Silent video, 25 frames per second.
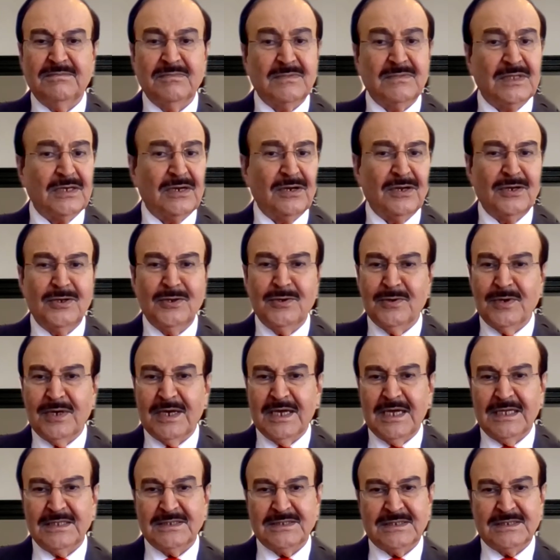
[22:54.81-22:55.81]
there are no
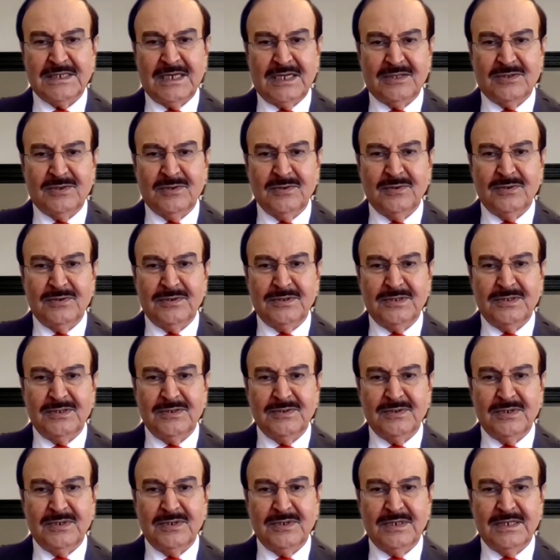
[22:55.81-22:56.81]
cuts at all
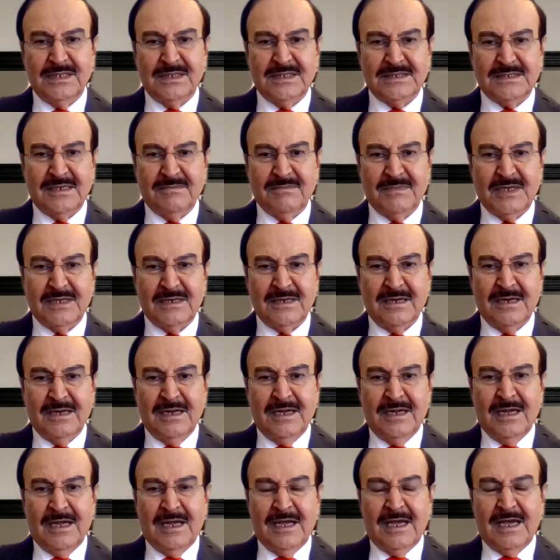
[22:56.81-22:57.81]
during the summer.
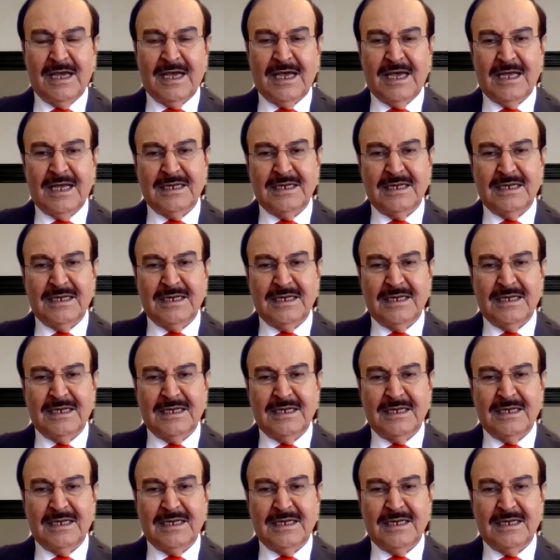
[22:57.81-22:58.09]
Yeah.